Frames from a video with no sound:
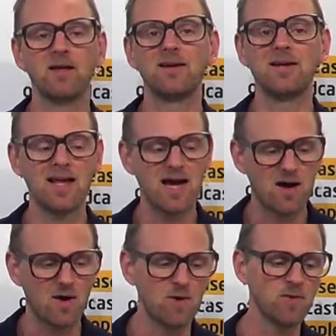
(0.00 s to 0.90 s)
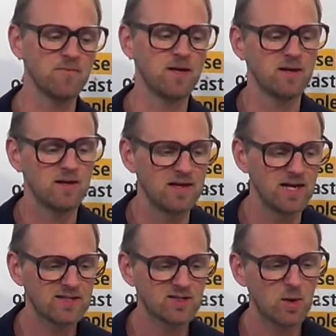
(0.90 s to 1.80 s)
Now,
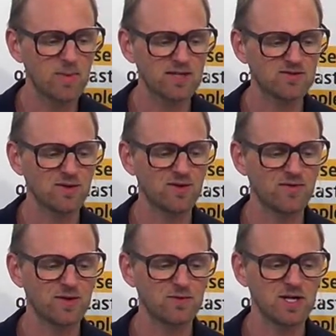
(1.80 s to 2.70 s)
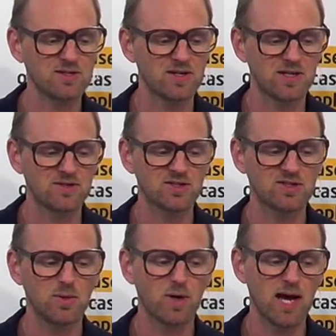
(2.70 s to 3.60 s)
let's go back to the configuration and just
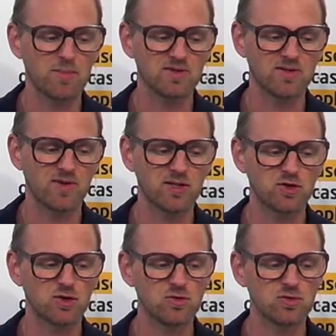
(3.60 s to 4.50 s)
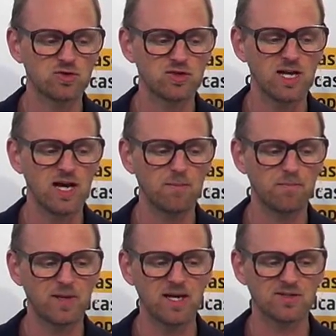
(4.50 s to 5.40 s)
see what happens if I choose the
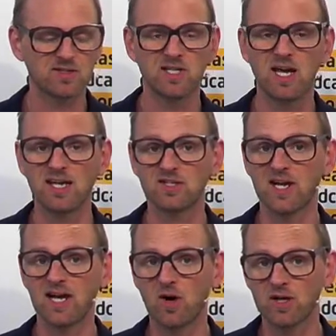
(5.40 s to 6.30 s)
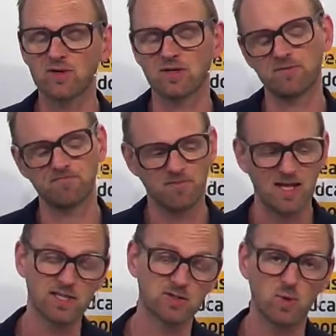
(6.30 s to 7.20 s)
BRC-H900.
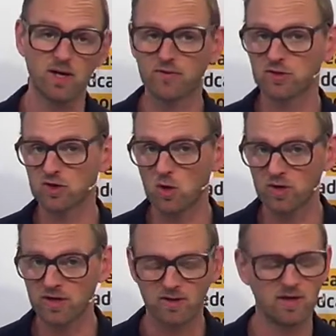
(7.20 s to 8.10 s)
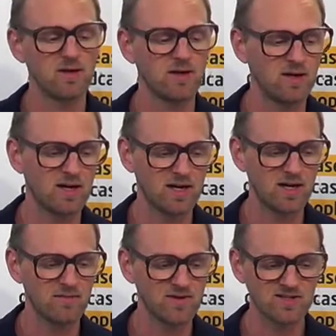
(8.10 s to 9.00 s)
That's one of the Sony
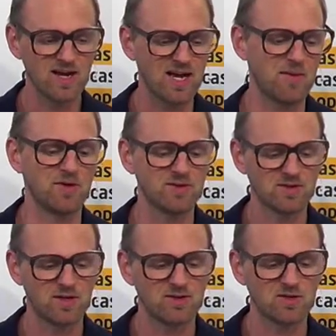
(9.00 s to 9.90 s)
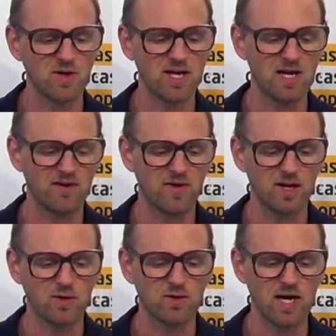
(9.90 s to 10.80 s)
Visca cameras. So again, if I
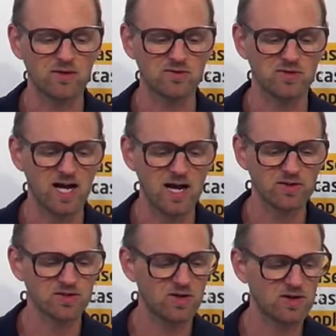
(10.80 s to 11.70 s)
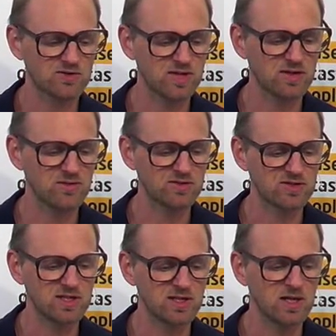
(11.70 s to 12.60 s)
go down to the iris joystick, you'll
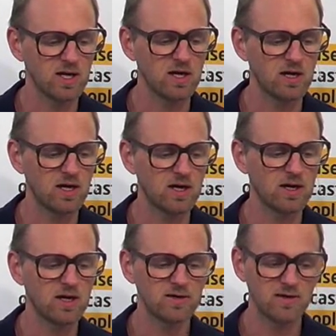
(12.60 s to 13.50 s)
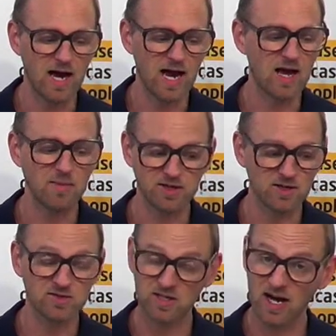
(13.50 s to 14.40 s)
see I am
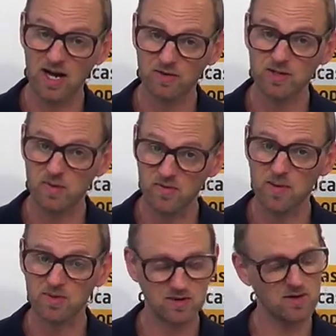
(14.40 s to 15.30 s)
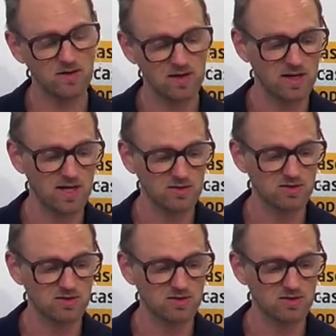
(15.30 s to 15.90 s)
adjusting iris parameter in a